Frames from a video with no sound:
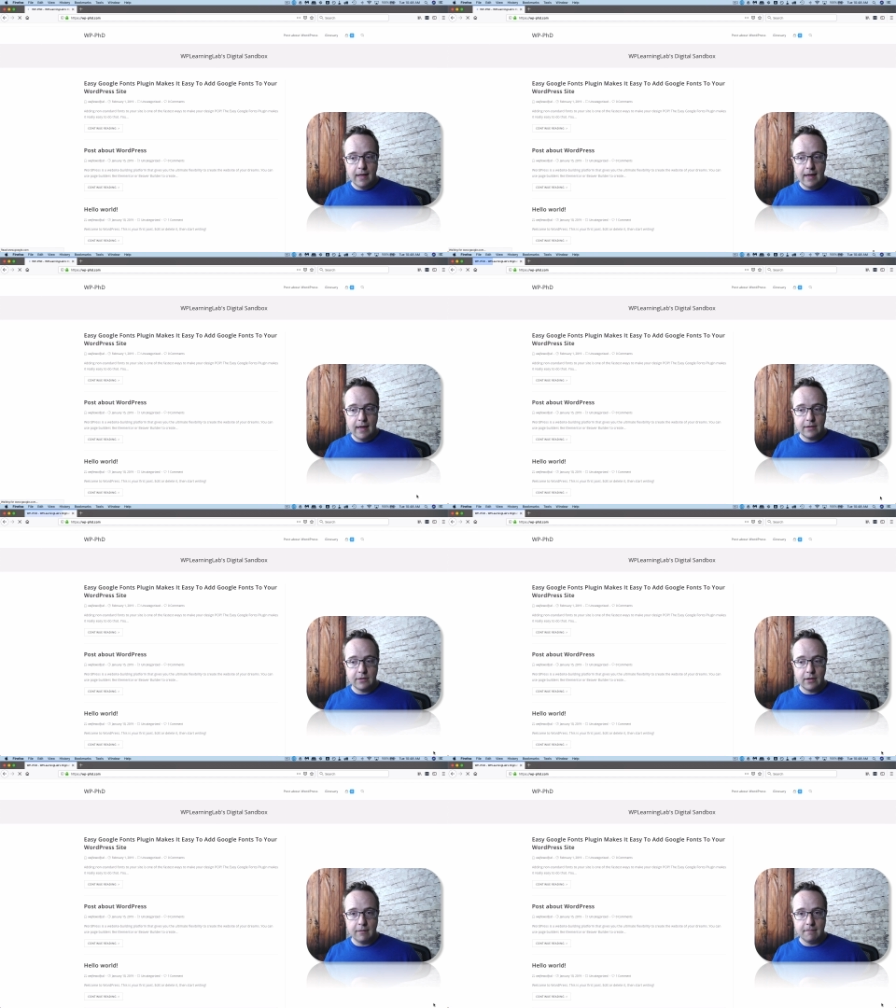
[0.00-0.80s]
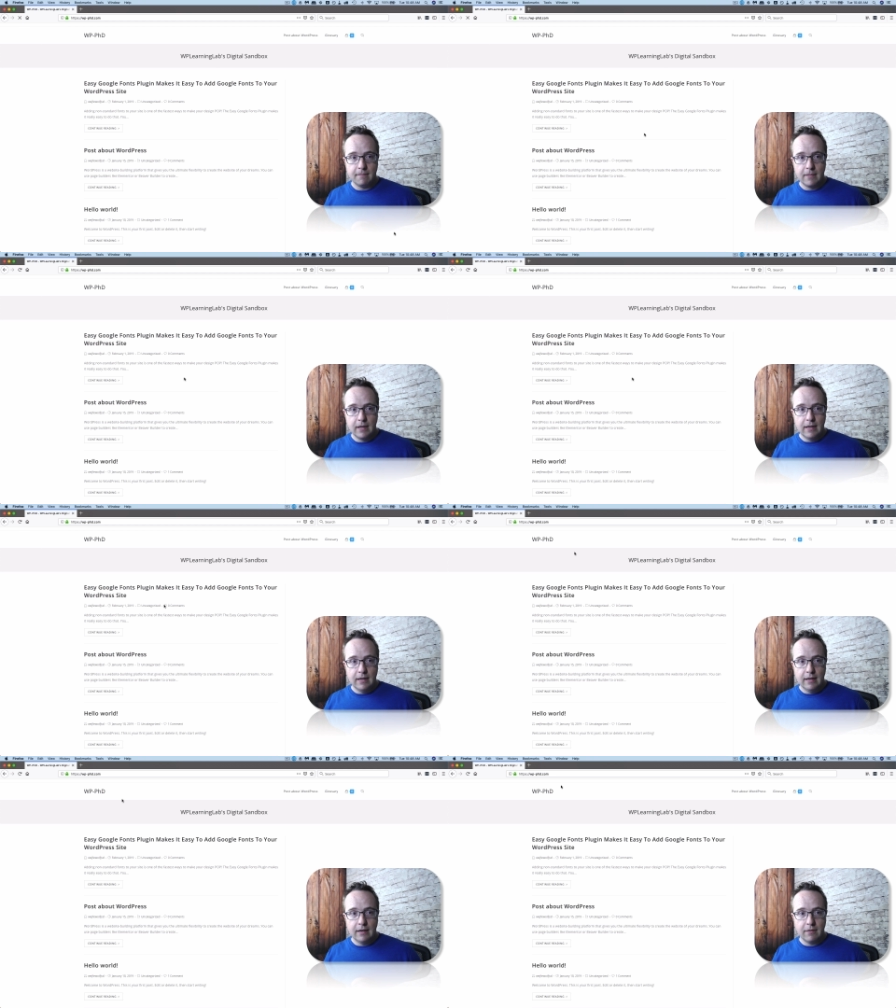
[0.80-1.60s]
and it's gone.
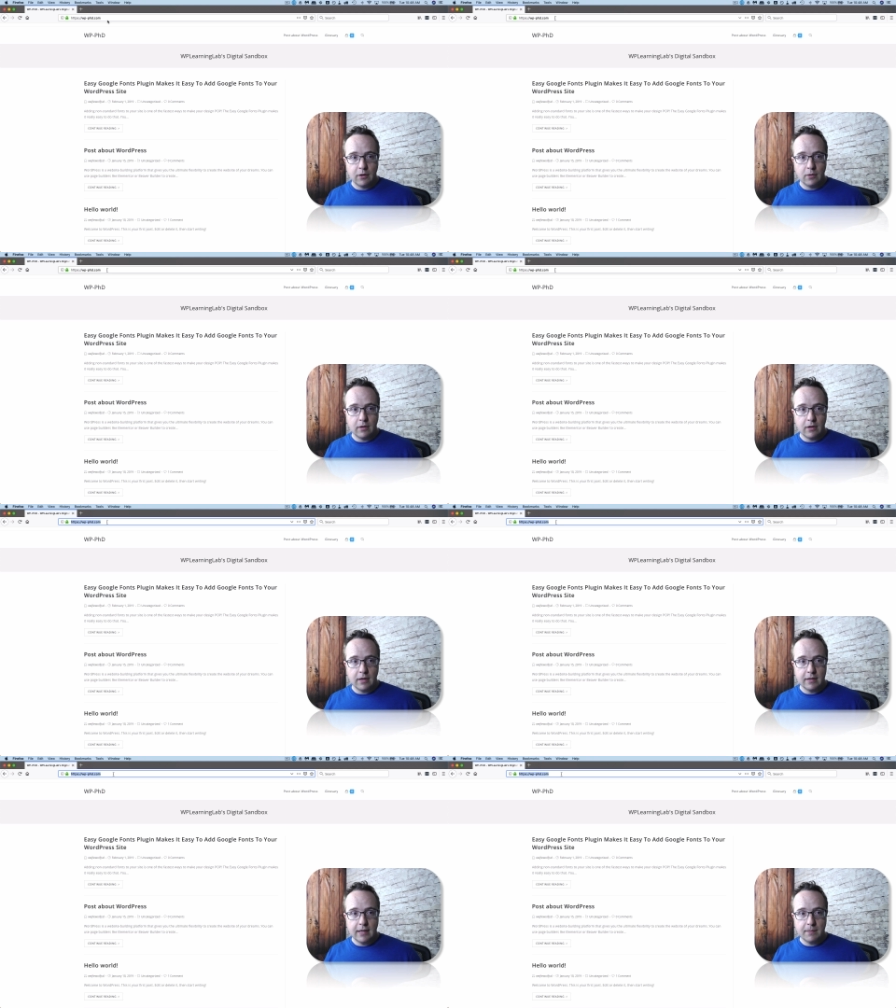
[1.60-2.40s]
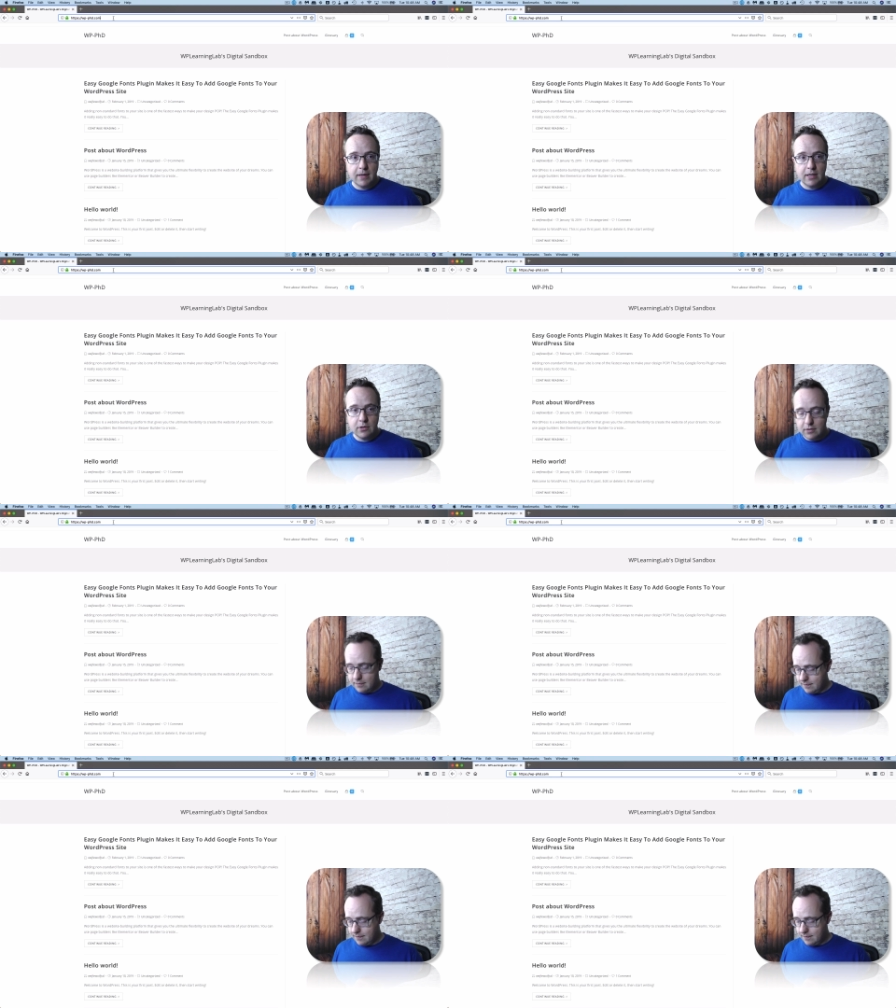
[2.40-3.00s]
And if I go to the contact page,